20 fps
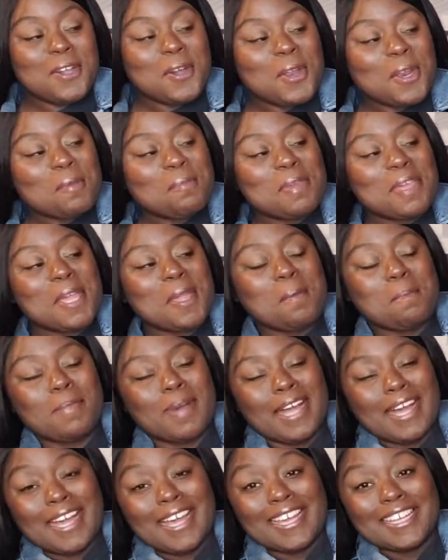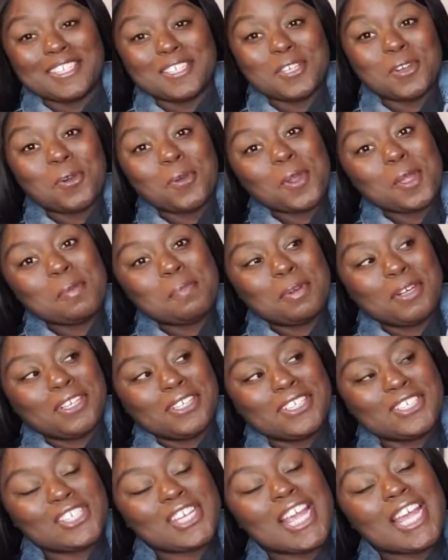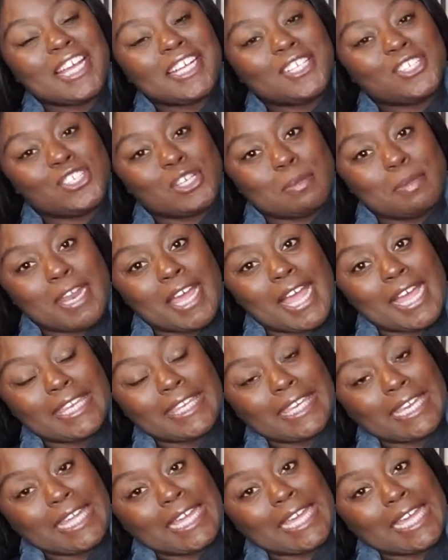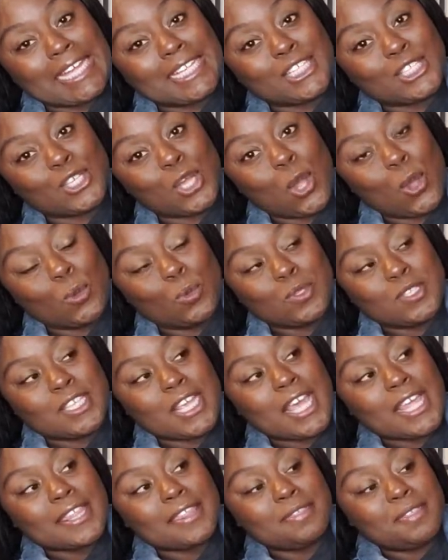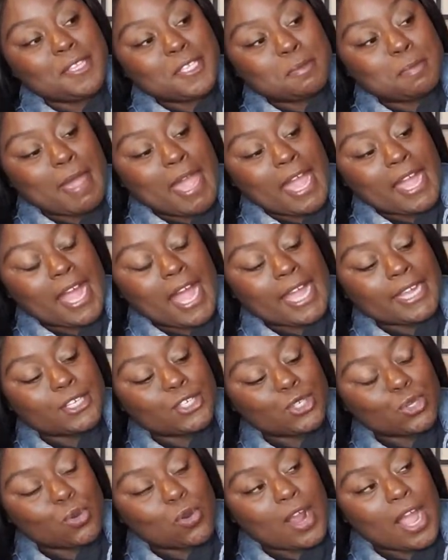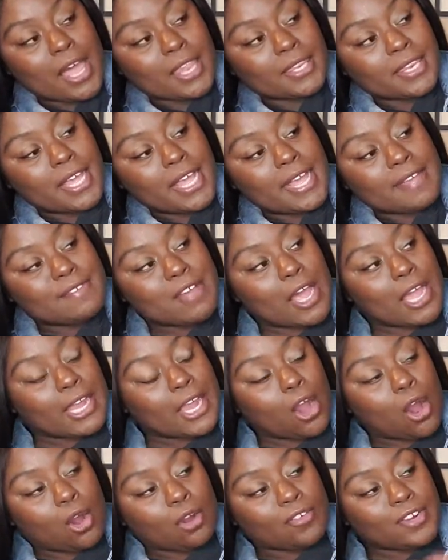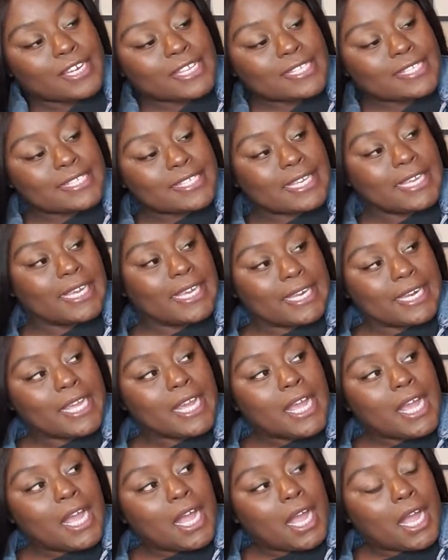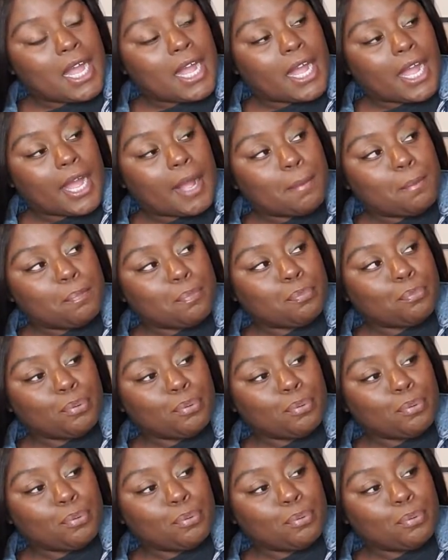going to be my Tory Burch Gemini Link tote. This bag I adore. I love. I already did um,